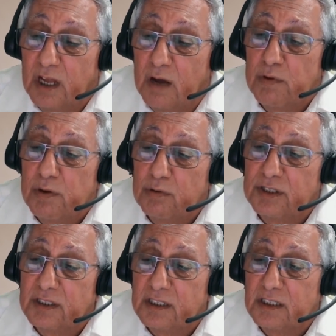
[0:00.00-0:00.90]
how we
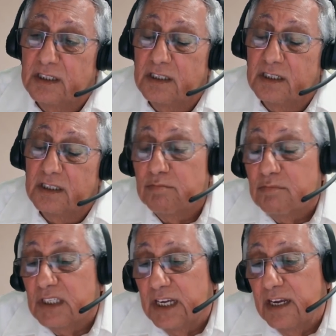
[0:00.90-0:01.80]
use
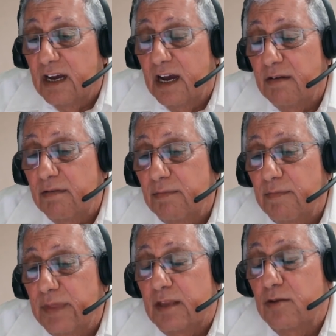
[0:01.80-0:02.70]
AI
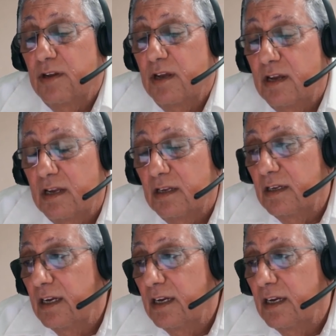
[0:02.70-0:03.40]
today.